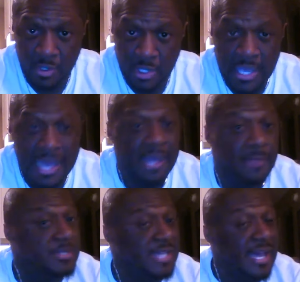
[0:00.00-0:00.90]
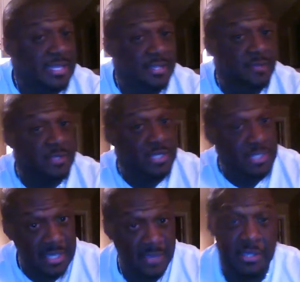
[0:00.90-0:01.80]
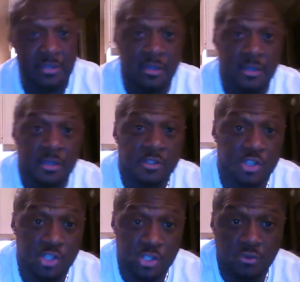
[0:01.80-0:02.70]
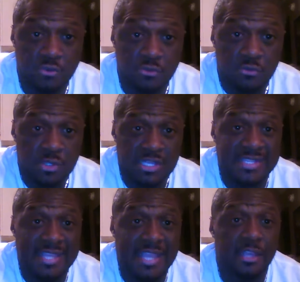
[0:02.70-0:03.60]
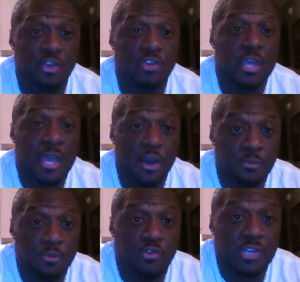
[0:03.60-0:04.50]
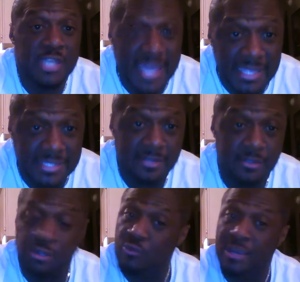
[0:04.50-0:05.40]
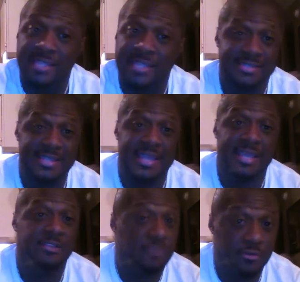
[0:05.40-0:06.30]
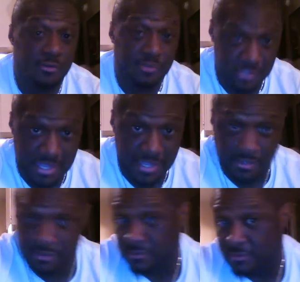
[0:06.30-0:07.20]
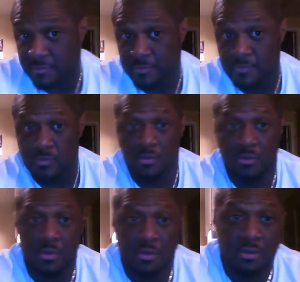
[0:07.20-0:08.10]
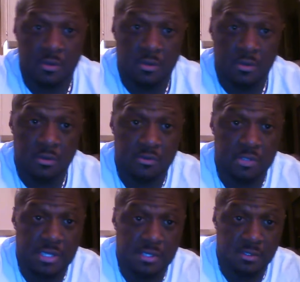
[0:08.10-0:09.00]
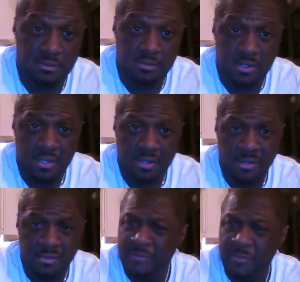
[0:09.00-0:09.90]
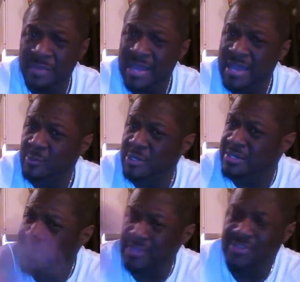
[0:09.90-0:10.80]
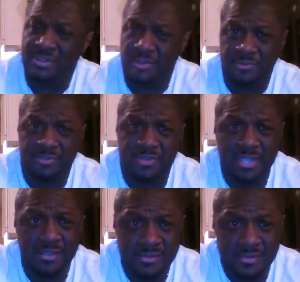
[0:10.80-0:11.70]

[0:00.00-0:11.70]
I am tying them to Kemet to show you that they help create the grandstand of all stands. Okay? Never mind what another culture thinks.